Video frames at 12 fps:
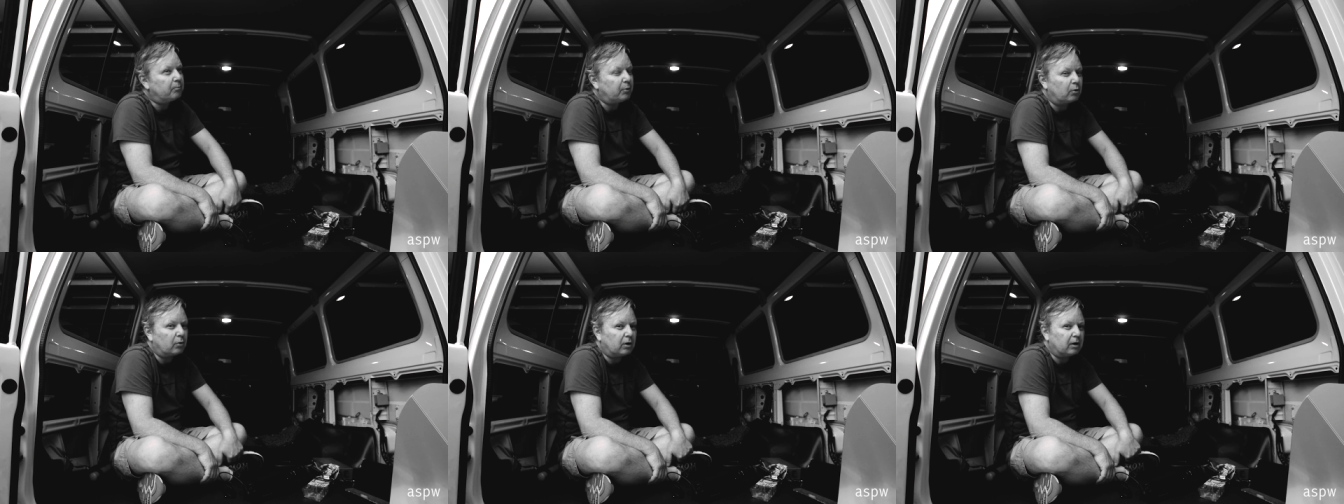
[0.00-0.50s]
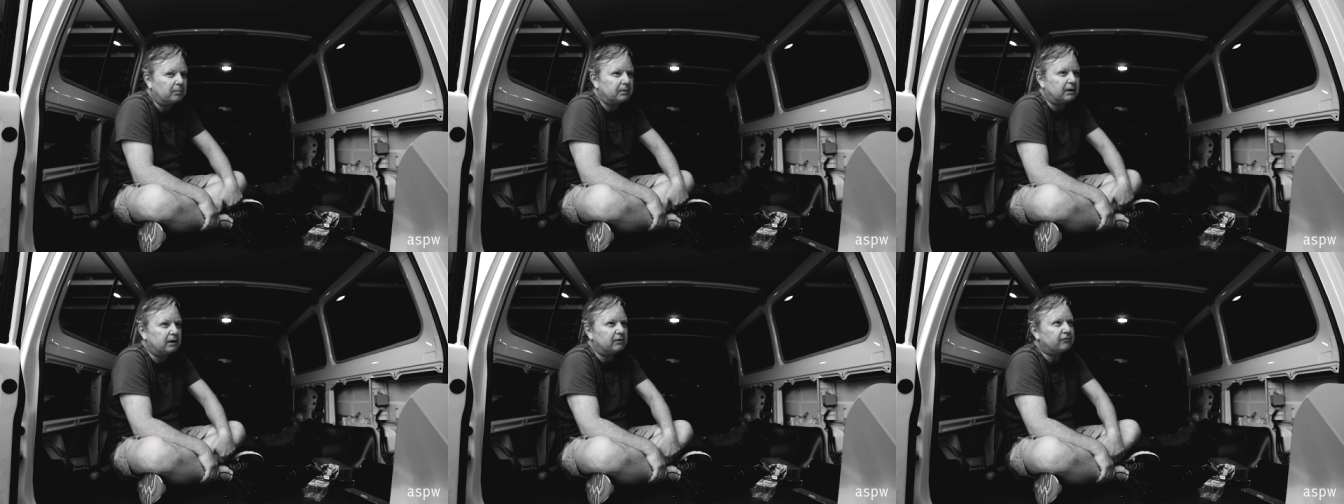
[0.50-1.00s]
Paul, uh,
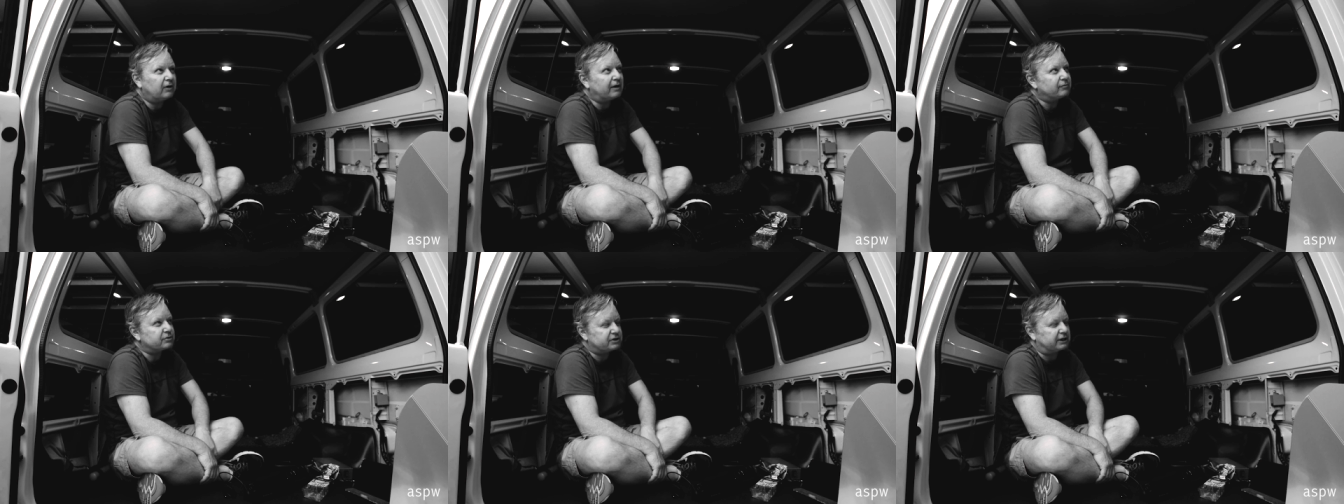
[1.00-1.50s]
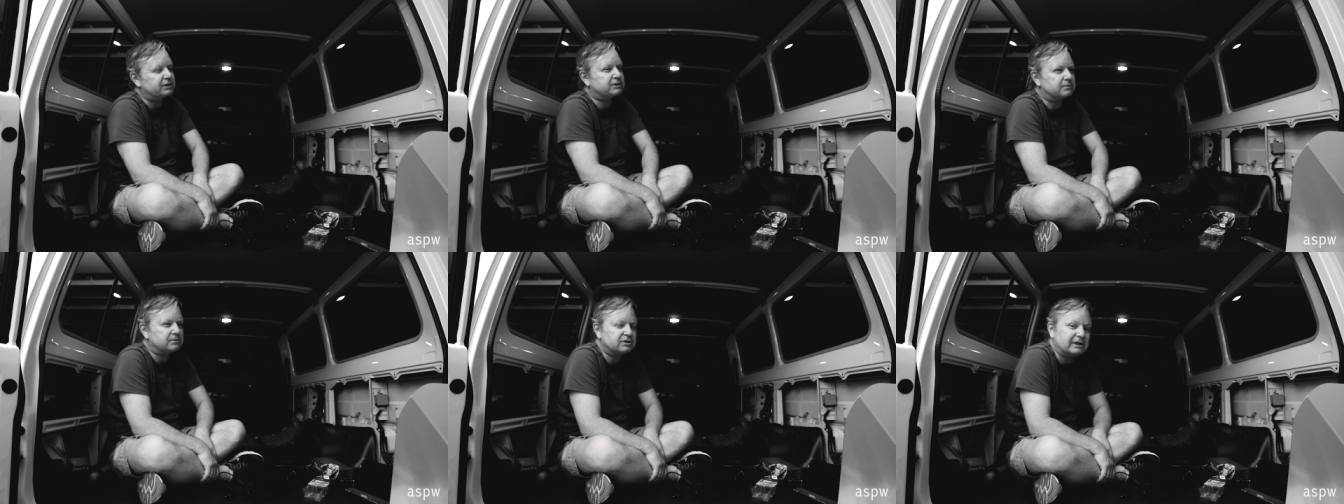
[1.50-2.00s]
uh, five or
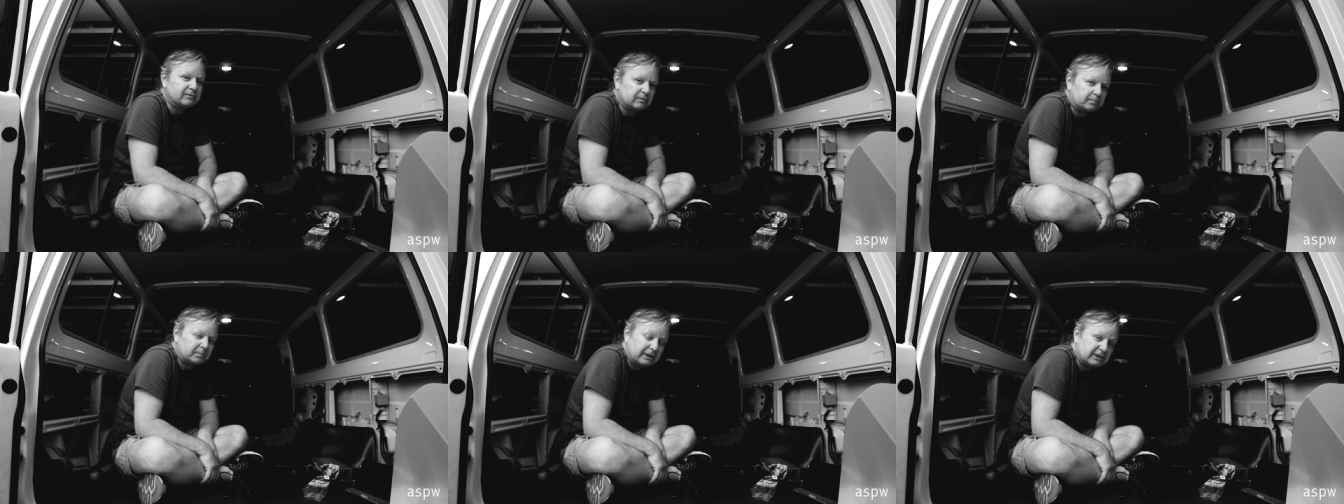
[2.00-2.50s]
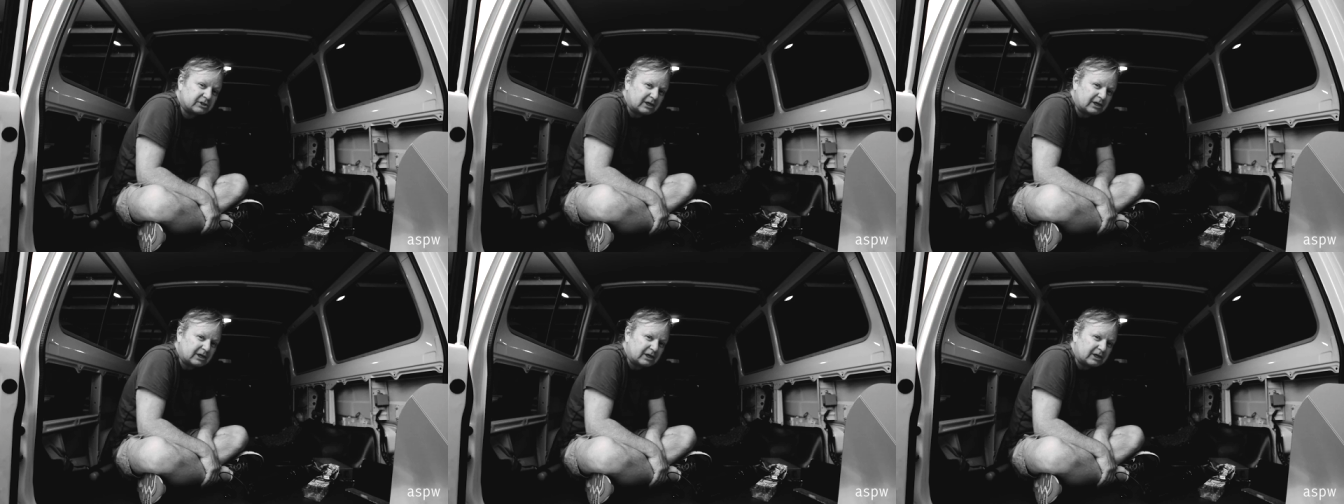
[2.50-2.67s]
six Steve, uh, Peter